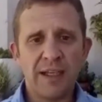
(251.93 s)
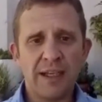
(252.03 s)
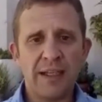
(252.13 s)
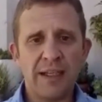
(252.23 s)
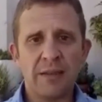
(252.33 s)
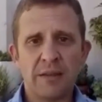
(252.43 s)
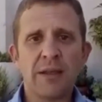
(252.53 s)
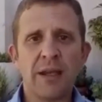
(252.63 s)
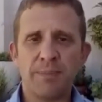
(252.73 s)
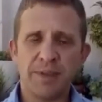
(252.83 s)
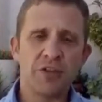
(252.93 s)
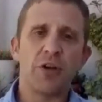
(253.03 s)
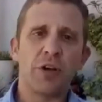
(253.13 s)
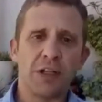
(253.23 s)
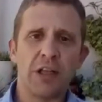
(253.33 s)
and companies
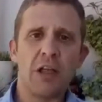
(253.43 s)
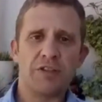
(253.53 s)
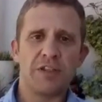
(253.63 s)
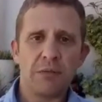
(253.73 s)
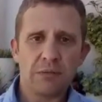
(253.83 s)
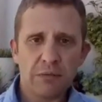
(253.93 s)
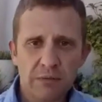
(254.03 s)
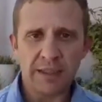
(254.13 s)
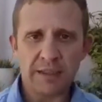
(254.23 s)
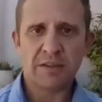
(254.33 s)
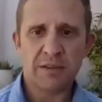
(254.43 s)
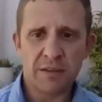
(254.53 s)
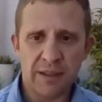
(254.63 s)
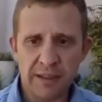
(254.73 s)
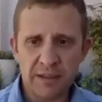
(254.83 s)
are going to close down.
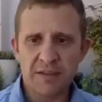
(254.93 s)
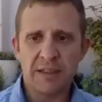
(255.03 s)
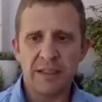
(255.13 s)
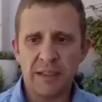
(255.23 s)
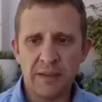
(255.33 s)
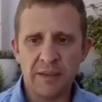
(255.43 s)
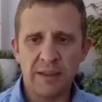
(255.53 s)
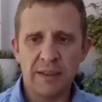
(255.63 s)
That is the